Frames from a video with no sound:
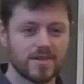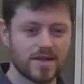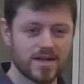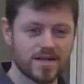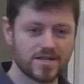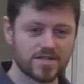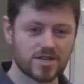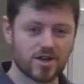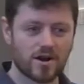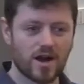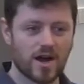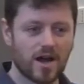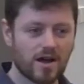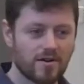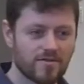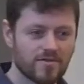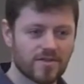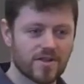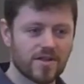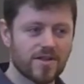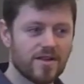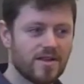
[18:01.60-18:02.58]
It's got to
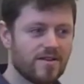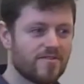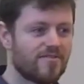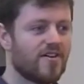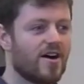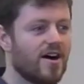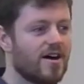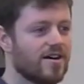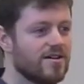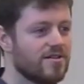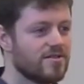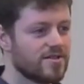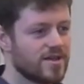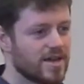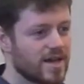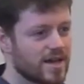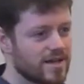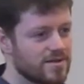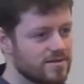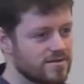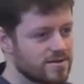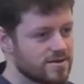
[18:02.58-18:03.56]
have the "ify" on the
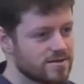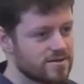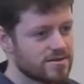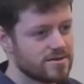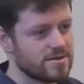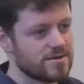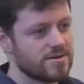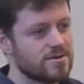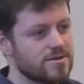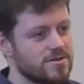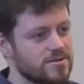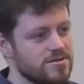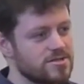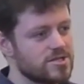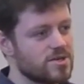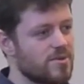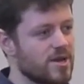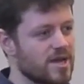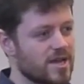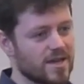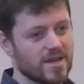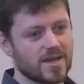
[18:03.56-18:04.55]
end to
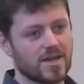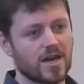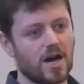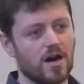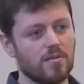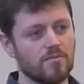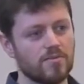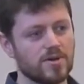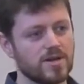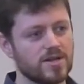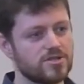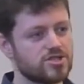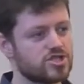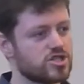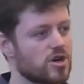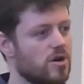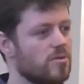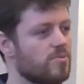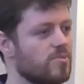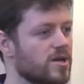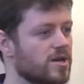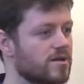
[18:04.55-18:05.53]
make it can't be
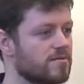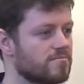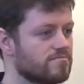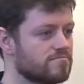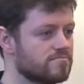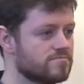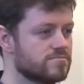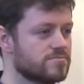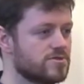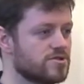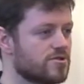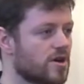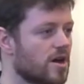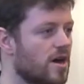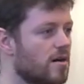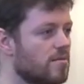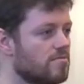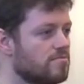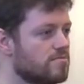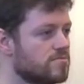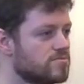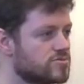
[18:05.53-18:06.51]
shopping. You
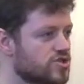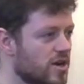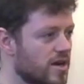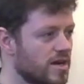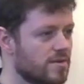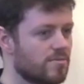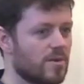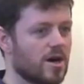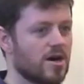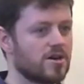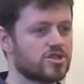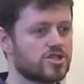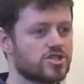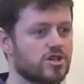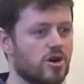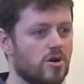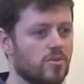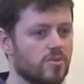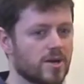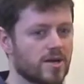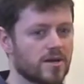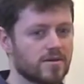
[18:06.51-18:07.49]
can't trademark
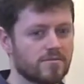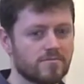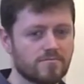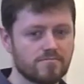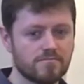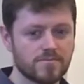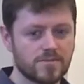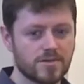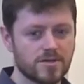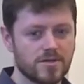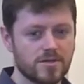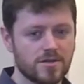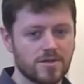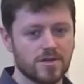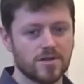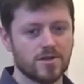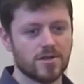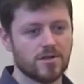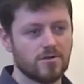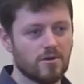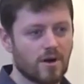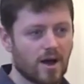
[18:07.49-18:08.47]
shopping.
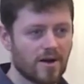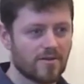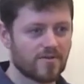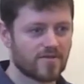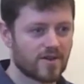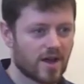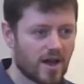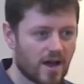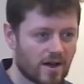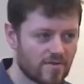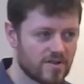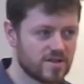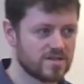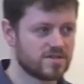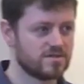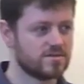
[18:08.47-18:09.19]
You have to have it